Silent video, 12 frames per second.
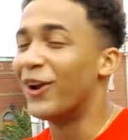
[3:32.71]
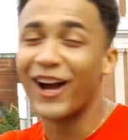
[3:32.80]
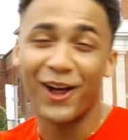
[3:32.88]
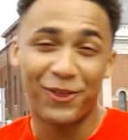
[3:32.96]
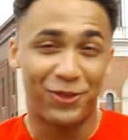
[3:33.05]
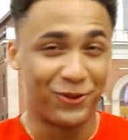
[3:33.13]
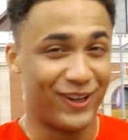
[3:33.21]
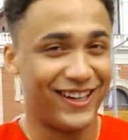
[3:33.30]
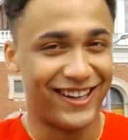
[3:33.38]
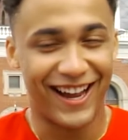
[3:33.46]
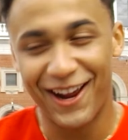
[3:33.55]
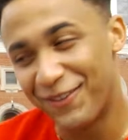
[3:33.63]
I got
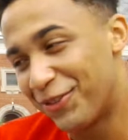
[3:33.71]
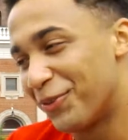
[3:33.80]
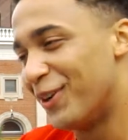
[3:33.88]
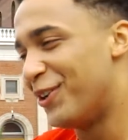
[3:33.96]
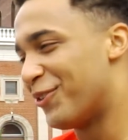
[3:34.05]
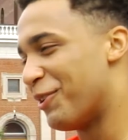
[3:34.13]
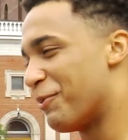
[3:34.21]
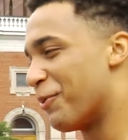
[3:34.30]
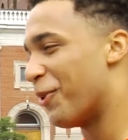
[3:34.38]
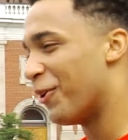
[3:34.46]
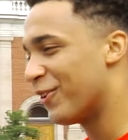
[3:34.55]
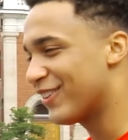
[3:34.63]
3. I have 3 dream
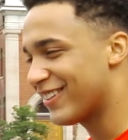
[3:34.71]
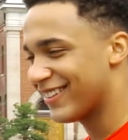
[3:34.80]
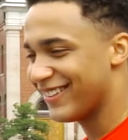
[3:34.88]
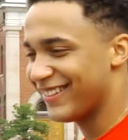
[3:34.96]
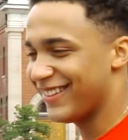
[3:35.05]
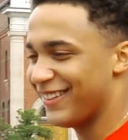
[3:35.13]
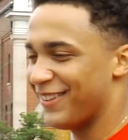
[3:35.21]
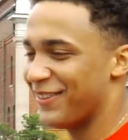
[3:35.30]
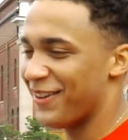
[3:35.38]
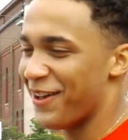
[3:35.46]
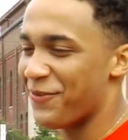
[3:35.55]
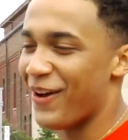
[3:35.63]
roles.
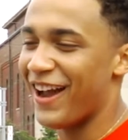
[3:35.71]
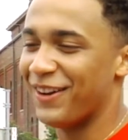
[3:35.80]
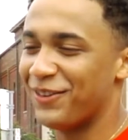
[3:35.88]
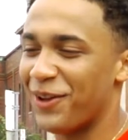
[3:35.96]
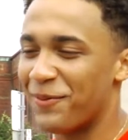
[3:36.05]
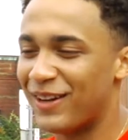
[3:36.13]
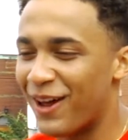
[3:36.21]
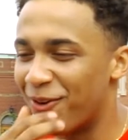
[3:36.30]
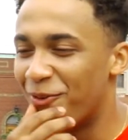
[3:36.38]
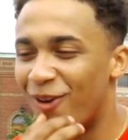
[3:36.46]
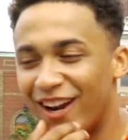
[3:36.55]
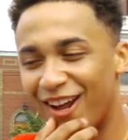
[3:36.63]
If I had to dumb it down to
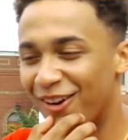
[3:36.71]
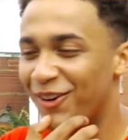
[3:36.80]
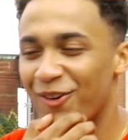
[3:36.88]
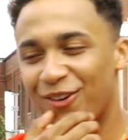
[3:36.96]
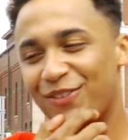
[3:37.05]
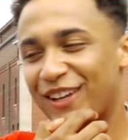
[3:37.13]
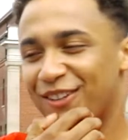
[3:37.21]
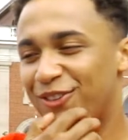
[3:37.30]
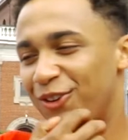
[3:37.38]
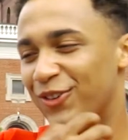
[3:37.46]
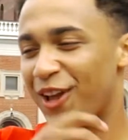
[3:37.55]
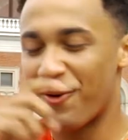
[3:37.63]
one, I don't know if I could
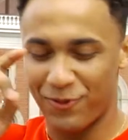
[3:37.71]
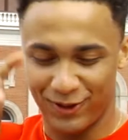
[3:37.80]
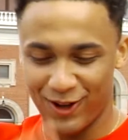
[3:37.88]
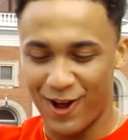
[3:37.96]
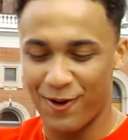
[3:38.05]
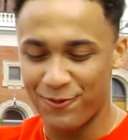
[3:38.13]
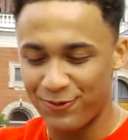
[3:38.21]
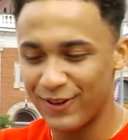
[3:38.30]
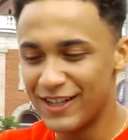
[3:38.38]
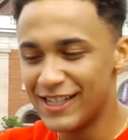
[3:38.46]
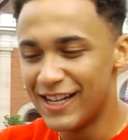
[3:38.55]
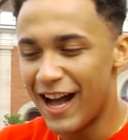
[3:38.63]
choose. I've
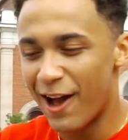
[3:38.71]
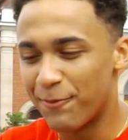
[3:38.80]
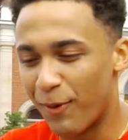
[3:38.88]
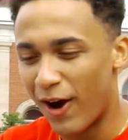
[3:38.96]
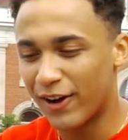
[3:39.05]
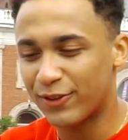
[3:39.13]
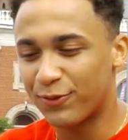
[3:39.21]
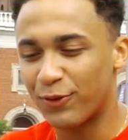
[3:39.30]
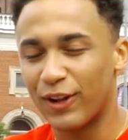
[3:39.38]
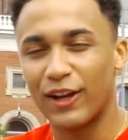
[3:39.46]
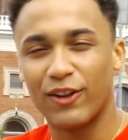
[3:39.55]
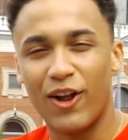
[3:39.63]
boxed for
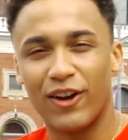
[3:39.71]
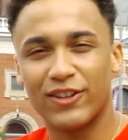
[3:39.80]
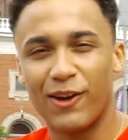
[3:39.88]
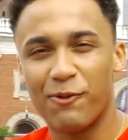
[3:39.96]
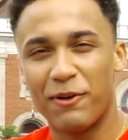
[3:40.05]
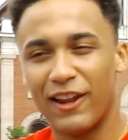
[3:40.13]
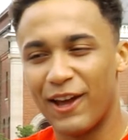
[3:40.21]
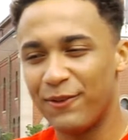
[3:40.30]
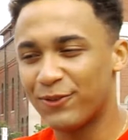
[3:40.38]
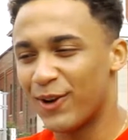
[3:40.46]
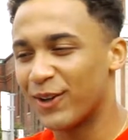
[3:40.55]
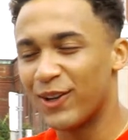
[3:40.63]
a long time in my life,
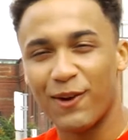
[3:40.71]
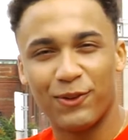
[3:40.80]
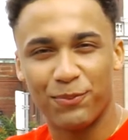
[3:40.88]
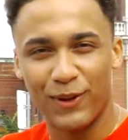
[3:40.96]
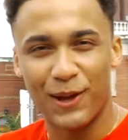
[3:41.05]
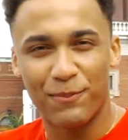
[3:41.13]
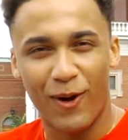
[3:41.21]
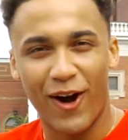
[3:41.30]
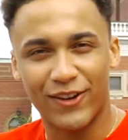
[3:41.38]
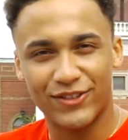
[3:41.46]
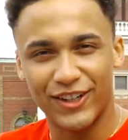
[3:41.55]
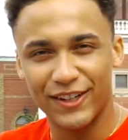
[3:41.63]
so I'd love to play a
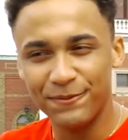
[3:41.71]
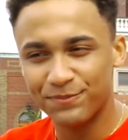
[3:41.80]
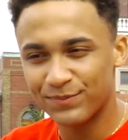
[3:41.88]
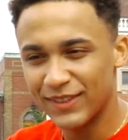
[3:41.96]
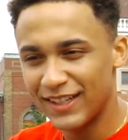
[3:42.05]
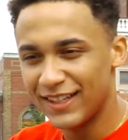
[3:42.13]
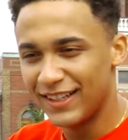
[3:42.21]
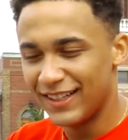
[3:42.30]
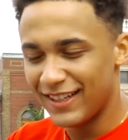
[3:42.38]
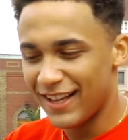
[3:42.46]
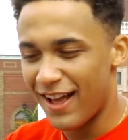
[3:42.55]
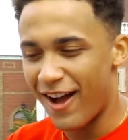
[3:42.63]
boxer.
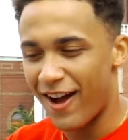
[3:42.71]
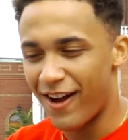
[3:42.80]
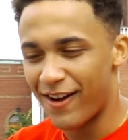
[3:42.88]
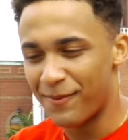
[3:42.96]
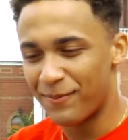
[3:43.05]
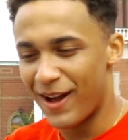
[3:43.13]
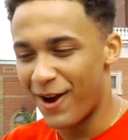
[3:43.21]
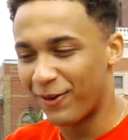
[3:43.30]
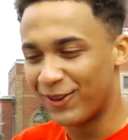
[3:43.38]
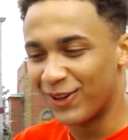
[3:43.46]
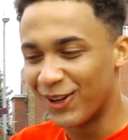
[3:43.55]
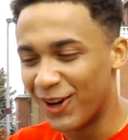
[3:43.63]
I
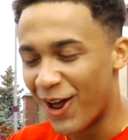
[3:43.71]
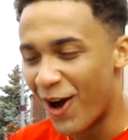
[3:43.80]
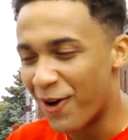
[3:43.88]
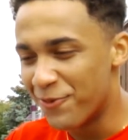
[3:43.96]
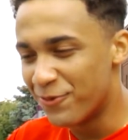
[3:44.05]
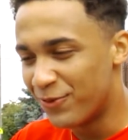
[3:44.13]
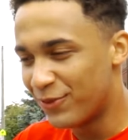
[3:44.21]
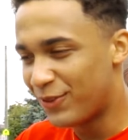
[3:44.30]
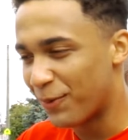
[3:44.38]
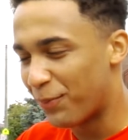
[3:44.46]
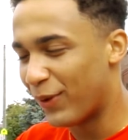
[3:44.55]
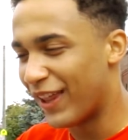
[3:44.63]
would love
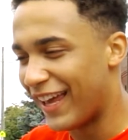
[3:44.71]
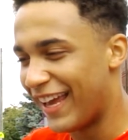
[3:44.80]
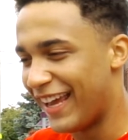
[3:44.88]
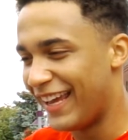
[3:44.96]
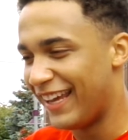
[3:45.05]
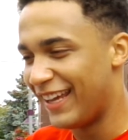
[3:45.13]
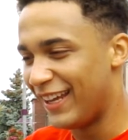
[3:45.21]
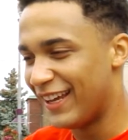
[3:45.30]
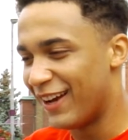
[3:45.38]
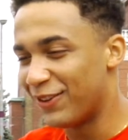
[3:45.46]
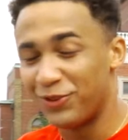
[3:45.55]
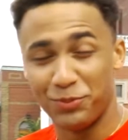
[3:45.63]
to play
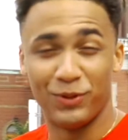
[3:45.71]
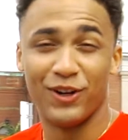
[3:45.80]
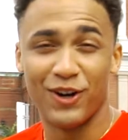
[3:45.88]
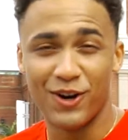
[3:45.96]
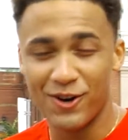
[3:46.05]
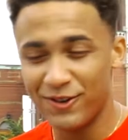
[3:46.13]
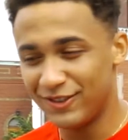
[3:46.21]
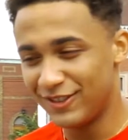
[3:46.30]
a superhero.